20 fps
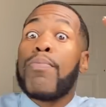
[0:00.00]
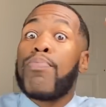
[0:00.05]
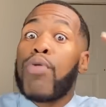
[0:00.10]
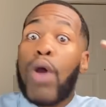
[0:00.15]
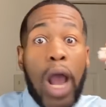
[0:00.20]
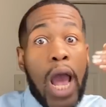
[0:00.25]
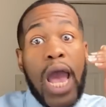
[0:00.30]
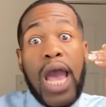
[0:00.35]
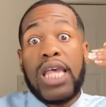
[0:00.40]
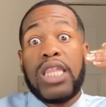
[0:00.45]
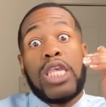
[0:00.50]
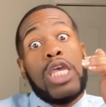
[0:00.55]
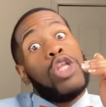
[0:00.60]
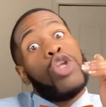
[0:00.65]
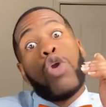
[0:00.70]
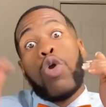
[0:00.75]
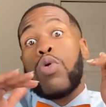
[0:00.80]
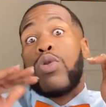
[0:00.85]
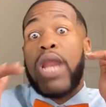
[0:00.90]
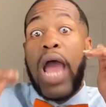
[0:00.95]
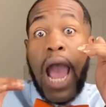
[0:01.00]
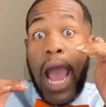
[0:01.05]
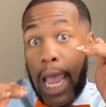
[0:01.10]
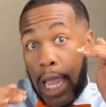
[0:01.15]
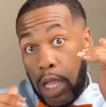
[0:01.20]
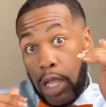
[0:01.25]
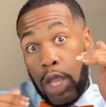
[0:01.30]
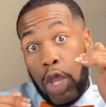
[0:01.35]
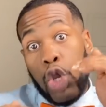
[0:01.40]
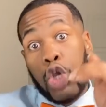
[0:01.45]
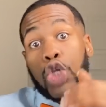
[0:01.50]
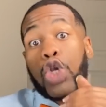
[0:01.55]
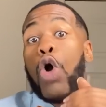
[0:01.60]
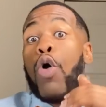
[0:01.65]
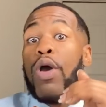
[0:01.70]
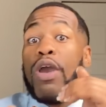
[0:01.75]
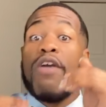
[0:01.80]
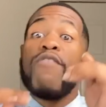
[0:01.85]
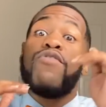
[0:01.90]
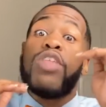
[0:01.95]
prize and you're not.
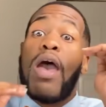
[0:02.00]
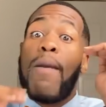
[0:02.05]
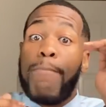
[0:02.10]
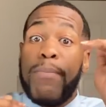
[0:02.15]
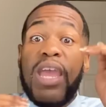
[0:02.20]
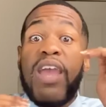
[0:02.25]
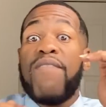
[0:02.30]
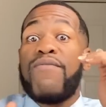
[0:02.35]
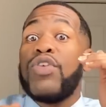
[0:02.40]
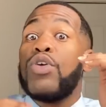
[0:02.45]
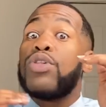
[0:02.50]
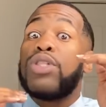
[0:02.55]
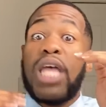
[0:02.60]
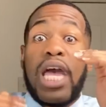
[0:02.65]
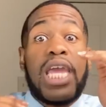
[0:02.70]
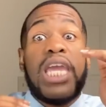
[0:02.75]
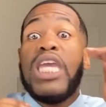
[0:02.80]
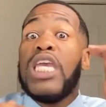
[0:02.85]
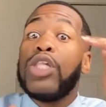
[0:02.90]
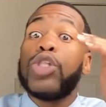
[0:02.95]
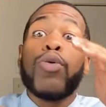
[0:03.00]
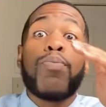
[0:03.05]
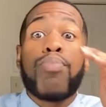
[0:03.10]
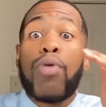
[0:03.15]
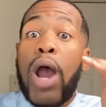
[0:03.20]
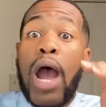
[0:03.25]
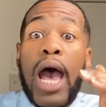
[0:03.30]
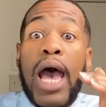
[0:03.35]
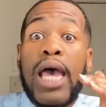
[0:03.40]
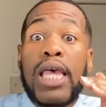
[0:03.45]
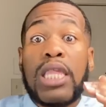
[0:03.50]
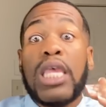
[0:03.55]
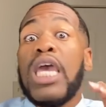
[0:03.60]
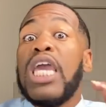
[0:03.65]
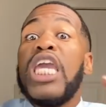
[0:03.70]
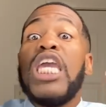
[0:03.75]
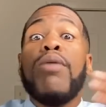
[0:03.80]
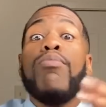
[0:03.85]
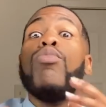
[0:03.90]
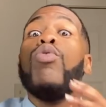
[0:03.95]
So if that man feels like he's a prize,
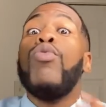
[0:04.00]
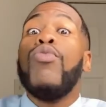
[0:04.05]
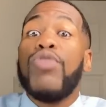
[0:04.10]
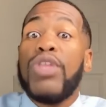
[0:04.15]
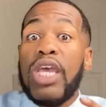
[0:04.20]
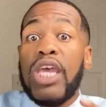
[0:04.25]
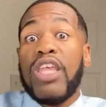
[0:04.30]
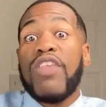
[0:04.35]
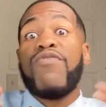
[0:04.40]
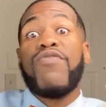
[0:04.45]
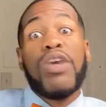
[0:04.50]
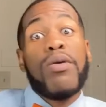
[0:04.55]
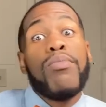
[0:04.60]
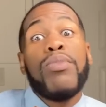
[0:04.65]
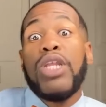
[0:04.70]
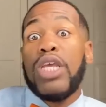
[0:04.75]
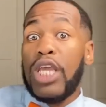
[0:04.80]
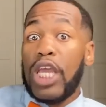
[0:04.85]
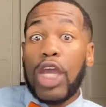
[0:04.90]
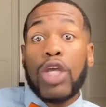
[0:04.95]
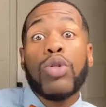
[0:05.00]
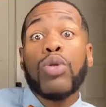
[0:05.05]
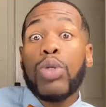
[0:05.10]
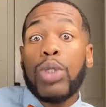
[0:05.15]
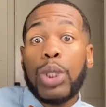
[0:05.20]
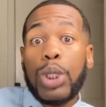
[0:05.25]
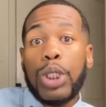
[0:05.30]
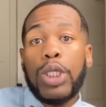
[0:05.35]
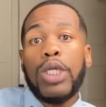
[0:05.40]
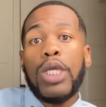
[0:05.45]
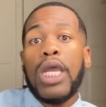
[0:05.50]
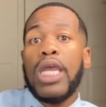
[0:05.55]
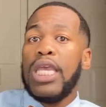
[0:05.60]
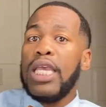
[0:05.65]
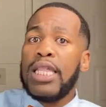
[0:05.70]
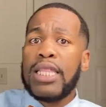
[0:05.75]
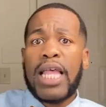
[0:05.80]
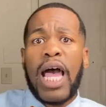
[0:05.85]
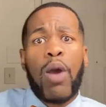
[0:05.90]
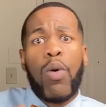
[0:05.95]
he moves in his feminine energy and
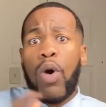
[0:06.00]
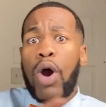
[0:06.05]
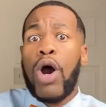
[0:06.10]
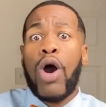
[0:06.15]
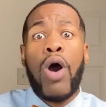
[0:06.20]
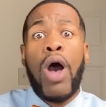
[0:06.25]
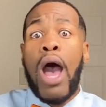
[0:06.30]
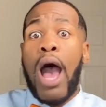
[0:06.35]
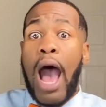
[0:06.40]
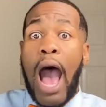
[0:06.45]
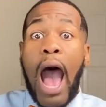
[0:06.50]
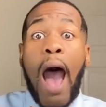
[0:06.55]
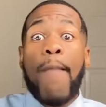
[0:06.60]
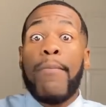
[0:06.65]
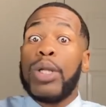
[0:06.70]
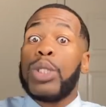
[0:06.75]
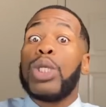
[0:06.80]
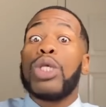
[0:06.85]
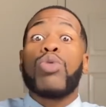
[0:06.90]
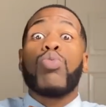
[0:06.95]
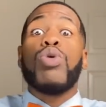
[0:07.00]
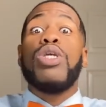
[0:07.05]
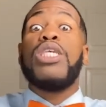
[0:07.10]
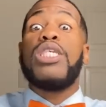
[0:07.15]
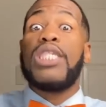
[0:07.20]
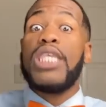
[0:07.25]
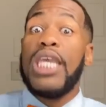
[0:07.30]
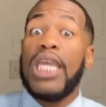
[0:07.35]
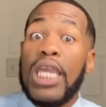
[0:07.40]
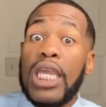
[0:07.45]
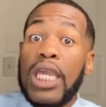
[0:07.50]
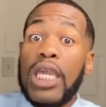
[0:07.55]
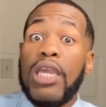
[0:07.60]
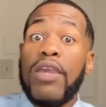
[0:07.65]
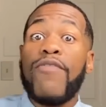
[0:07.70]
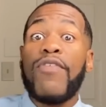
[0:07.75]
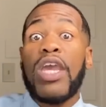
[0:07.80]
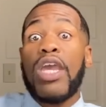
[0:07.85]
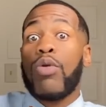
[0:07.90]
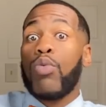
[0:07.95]
he's like, well, I'm going to just
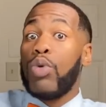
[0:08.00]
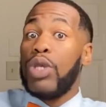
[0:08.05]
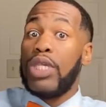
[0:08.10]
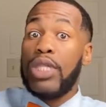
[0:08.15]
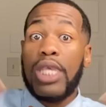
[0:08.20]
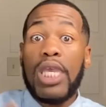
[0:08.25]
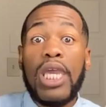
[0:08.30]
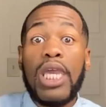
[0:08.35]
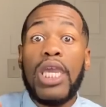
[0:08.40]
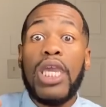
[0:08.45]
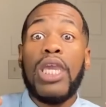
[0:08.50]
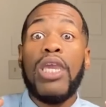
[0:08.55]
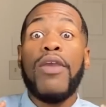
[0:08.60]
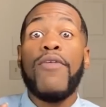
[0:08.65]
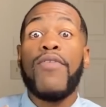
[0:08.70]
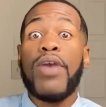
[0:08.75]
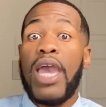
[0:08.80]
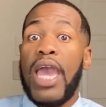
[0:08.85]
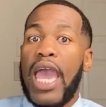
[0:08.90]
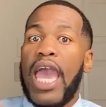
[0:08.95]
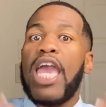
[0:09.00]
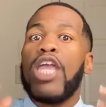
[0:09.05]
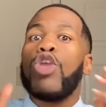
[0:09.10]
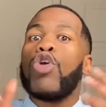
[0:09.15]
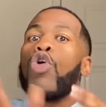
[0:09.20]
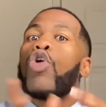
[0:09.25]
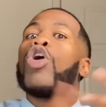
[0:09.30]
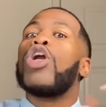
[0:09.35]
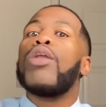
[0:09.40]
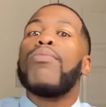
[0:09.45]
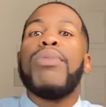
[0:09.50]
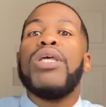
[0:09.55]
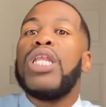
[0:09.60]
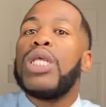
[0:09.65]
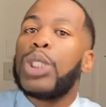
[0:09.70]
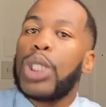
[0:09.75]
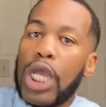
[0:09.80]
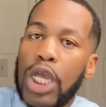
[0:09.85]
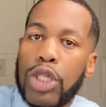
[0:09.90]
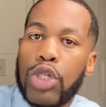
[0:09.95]
receive and receive and you're going to be the
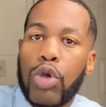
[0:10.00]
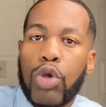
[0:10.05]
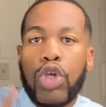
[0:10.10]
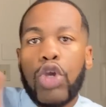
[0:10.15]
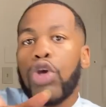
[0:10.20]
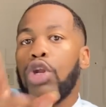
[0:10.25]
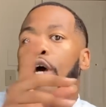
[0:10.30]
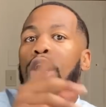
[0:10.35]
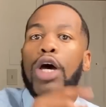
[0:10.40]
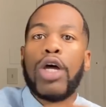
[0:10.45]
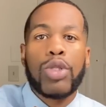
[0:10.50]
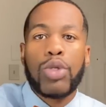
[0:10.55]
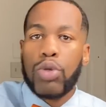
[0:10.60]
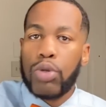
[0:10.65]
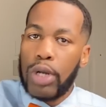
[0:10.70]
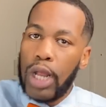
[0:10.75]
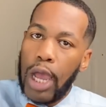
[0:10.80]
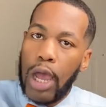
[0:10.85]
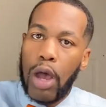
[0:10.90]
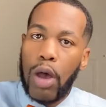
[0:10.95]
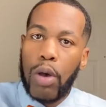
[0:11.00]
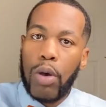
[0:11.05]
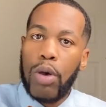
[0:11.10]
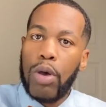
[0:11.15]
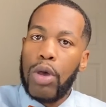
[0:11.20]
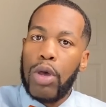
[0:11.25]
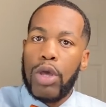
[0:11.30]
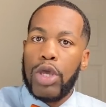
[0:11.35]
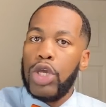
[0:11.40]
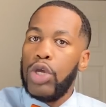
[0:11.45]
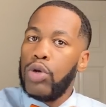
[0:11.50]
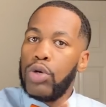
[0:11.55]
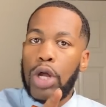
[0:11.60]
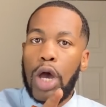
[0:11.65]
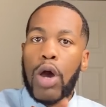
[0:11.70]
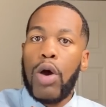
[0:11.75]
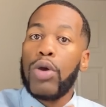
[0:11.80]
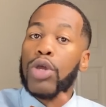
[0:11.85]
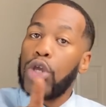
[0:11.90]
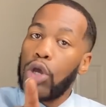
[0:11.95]
chaser. You're the hunter now. You
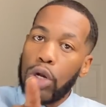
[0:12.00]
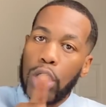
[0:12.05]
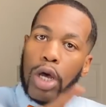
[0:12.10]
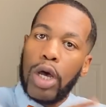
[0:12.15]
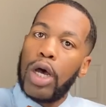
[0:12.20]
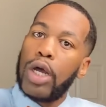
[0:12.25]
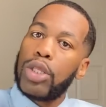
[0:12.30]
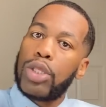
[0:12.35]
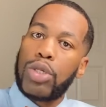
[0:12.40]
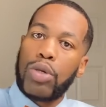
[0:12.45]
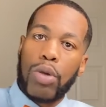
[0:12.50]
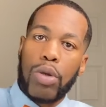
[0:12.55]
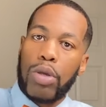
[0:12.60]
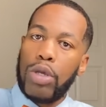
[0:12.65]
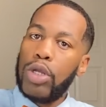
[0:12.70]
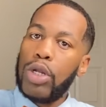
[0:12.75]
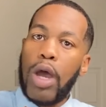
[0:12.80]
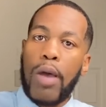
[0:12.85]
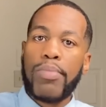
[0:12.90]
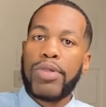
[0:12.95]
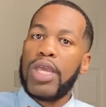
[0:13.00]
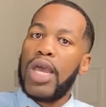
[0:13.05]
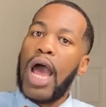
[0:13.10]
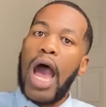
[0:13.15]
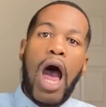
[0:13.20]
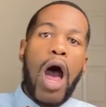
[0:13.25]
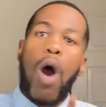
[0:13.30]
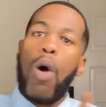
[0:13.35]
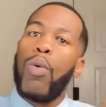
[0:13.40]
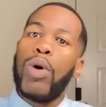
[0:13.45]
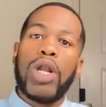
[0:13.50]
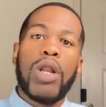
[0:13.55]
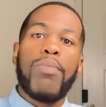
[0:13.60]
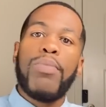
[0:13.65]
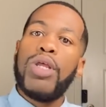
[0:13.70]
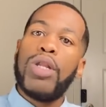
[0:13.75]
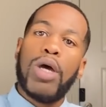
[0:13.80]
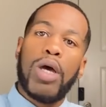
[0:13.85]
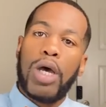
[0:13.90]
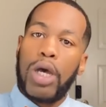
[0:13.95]
know, you're the hunter. You know what I'm saying? I don't want to be
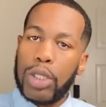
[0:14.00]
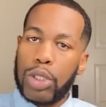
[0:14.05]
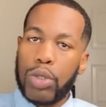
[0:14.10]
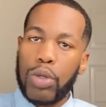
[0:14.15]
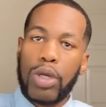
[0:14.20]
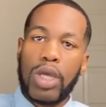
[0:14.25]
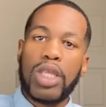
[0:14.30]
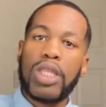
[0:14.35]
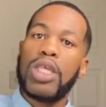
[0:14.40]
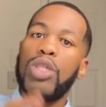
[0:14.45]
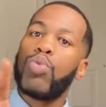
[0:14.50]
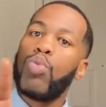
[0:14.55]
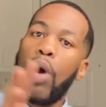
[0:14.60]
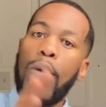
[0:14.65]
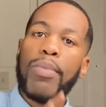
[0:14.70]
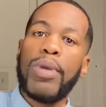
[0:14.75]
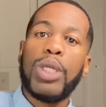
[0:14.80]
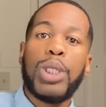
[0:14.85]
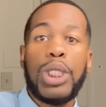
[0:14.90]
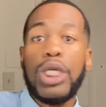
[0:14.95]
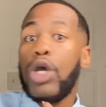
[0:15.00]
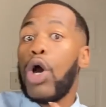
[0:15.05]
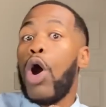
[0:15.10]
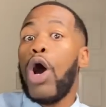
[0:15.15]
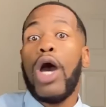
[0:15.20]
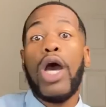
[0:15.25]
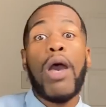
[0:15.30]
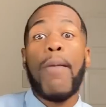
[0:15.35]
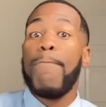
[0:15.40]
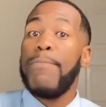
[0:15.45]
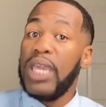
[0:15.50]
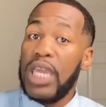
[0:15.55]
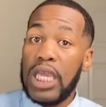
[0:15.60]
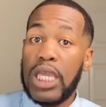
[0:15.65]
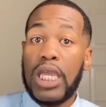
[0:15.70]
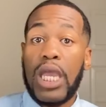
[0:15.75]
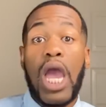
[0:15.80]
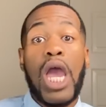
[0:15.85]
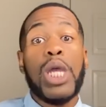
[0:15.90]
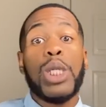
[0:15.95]
the hunter because this woman, she going to hunt
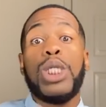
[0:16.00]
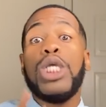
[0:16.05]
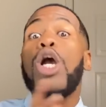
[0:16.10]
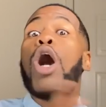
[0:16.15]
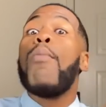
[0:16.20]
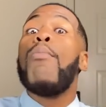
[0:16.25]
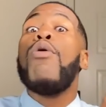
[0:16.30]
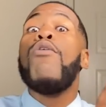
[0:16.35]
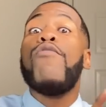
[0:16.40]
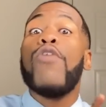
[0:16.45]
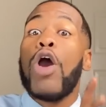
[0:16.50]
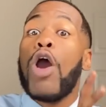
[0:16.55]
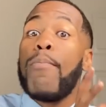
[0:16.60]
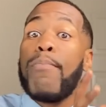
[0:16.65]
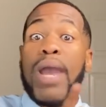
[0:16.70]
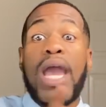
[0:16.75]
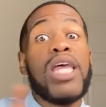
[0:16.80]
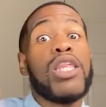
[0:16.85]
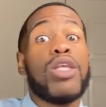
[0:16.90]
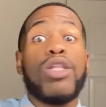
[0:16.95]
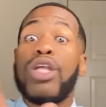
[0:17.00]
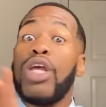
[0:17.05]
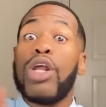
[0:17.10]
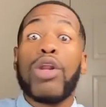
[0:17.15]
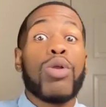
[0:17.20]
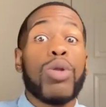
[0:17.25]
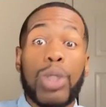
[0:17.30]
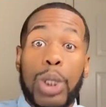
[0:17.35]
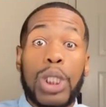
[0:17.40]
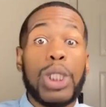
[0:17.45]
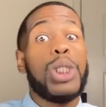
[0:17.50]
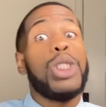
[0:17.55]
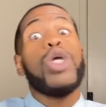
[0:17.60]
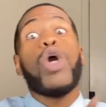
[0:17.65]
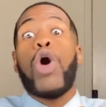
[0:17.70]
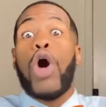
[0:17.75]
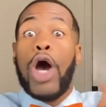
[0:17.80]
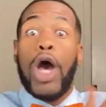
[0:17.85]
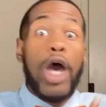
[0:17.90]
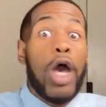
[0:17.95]
me. She going to move with her masculine energy. She
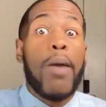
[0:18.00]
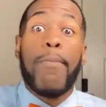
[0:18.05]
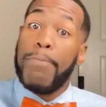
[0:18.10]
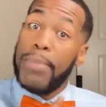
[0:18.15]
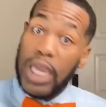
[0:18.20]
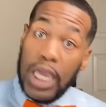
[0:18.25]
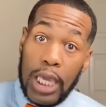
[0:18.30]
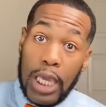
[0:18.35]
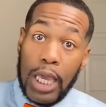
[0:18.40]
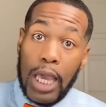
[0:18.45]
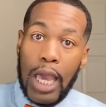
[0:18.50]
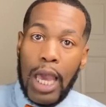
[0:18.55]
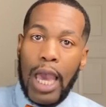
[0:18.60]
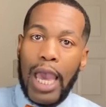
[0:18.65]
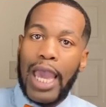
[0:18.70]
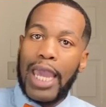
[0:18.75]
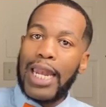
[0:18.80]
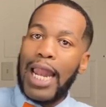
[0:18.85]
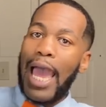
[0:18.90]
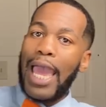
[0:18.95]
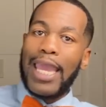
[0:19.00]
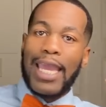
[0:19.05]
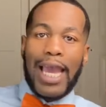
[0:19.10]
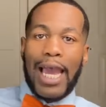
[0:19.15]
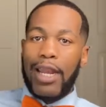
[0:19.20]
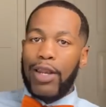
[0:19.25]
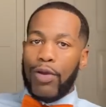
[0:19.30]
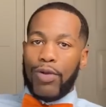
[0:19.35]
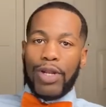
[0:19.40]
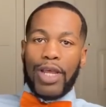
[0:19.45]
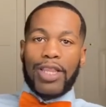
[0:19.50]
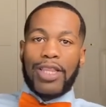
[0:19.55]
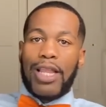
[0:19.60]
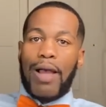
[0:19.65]
going to hunt me. And I ain't got to do nothing.